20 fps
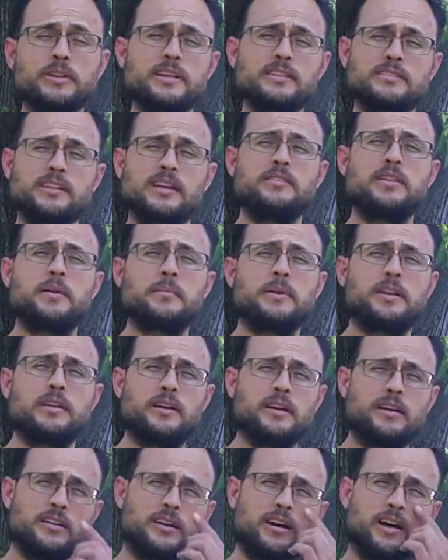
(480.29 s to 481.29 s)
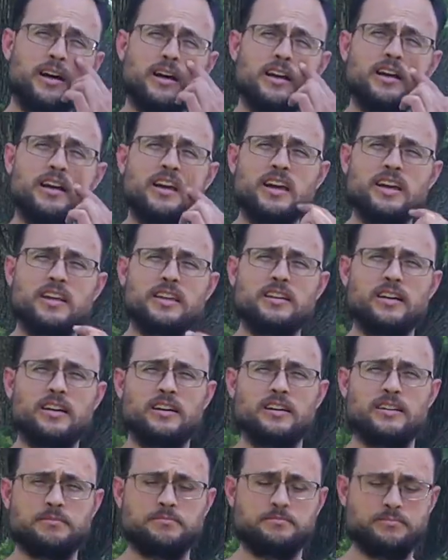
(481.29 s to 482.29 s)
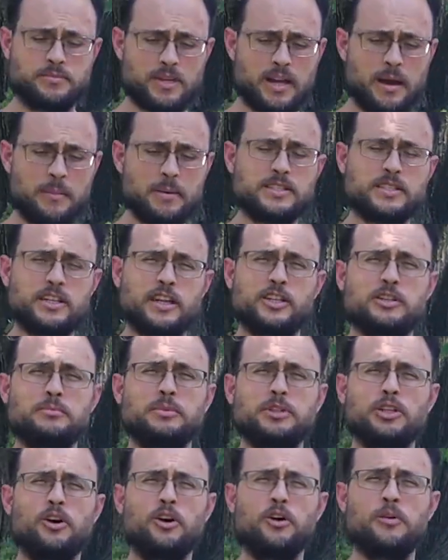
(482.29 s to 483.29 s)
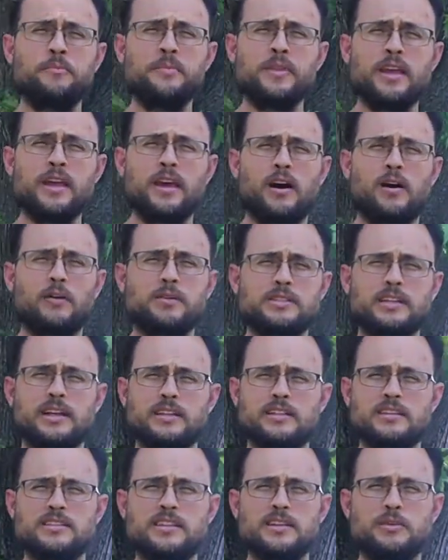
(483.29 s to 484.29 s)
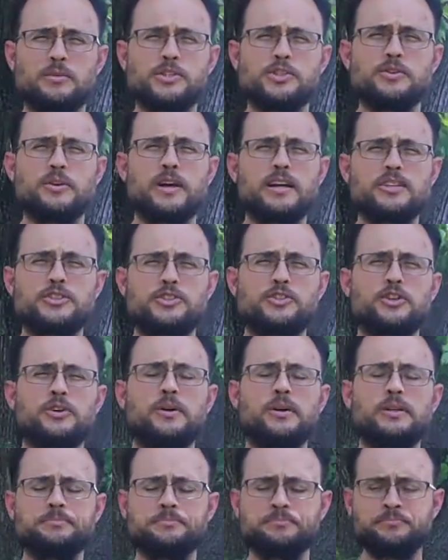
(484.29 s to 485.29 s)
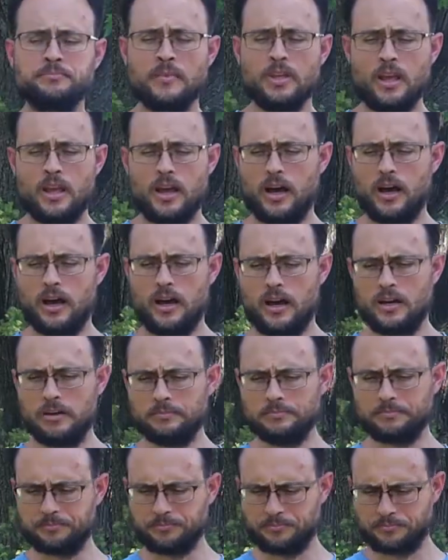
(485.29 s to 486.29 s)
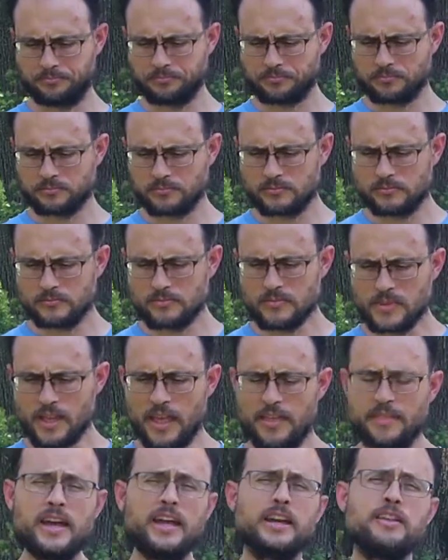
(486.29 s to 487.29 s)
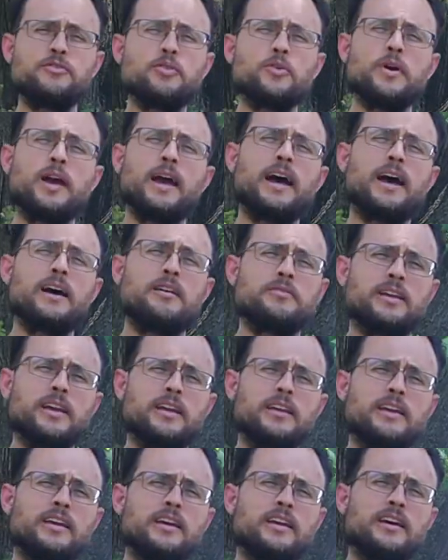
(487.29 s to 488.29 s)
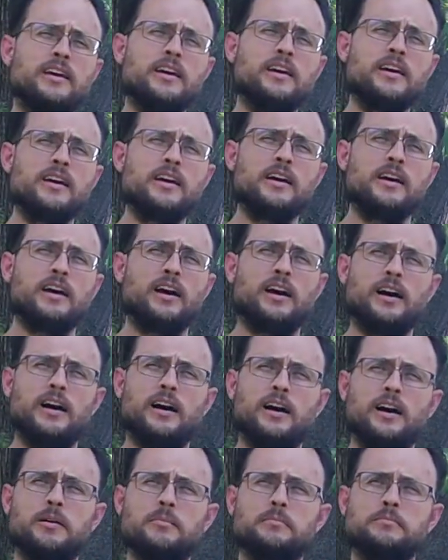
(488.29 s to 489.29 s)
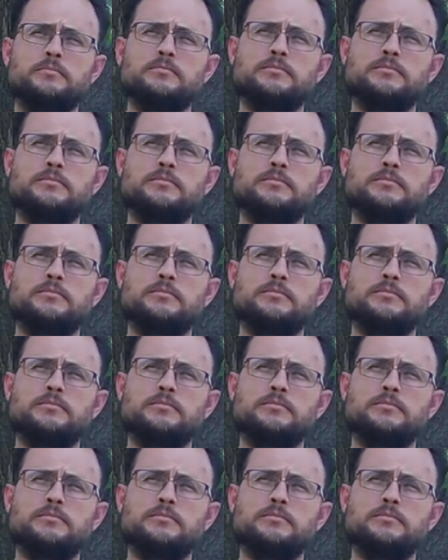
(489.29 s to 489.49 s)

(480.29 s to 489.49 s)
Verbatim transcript: please leave them in the uh, uh, comment section below. I always like to see what you guys are doing. Um, and then if you have any um,